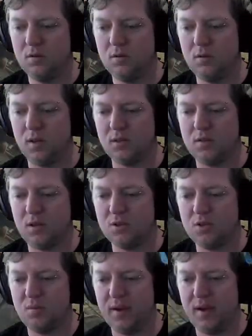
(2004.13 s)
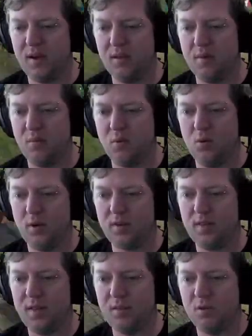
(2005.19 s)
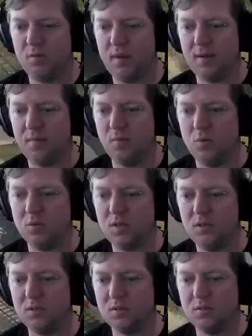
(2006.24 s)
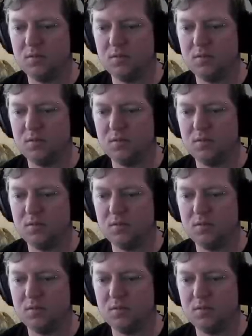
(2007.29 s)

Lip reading: Yeah, see, I should have made it a bit more like that. Would have made a bit more sense.